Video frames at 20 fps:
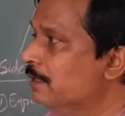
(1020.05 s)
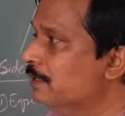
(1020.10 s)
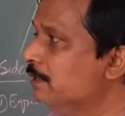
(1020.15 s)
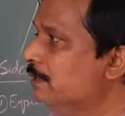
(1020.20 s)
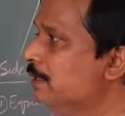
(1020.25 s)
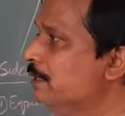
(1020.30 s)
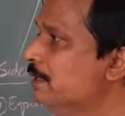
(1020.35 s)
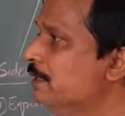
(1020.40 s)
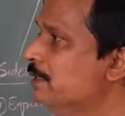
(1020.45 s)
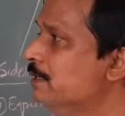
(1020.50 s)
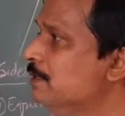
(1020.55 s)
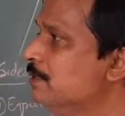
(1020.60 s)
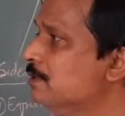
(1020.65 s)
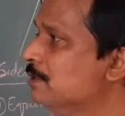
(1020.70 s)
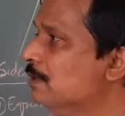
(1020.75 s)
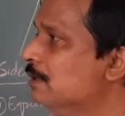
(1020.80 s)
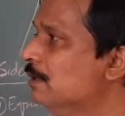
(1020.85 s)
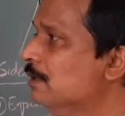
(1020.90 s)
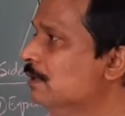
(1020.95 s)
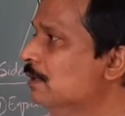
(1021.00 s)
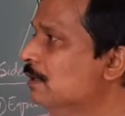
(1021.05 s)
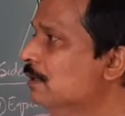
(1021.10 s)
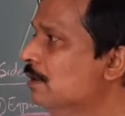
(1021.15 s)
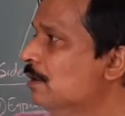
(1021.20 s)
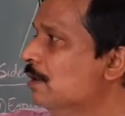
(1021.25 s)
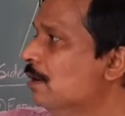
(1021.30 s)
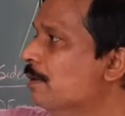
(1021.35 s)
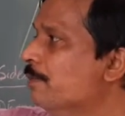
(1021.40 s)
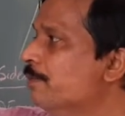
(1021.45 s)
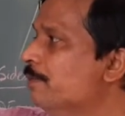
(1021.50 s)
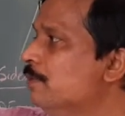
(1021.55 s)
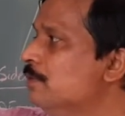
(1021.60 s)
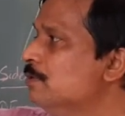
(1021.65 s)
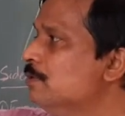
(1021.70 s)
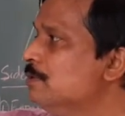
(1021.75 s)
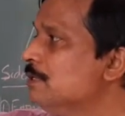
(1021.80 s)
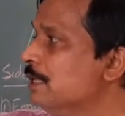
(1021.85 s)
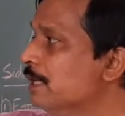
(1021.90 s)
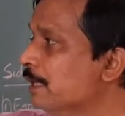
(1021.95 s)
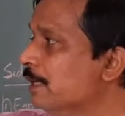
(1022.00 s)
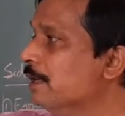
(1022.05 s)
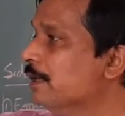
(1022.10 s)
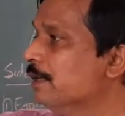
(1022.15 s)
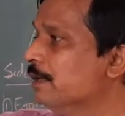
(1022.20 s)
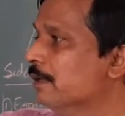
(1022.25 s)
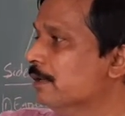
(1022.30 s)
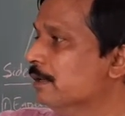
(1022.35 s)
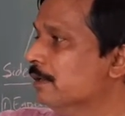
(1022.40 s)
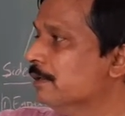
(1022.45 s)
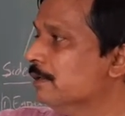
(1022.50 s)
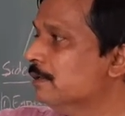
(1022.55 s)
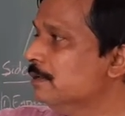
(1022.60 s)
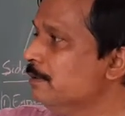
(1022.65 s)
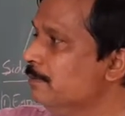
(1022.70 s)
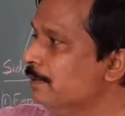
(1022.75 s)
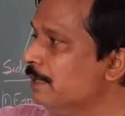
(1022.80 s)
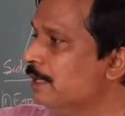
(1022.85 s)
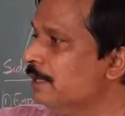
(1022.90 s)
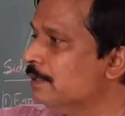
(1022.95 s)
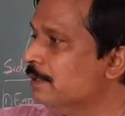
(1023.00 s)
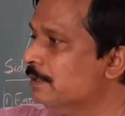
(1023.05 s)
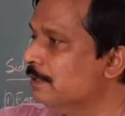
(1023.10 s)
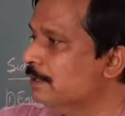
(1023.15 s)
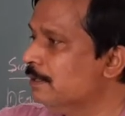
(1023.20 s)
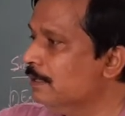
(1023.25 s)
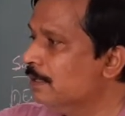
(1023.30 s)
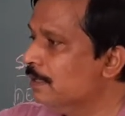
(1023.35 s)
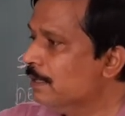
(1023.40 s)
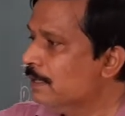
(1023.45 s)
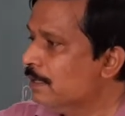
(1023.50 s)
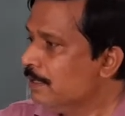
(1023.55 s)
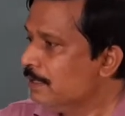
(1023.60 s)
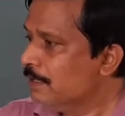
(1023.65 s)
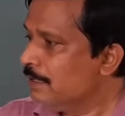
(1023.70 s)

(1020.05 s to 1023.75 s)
then it is called obtuse angle. Similarly,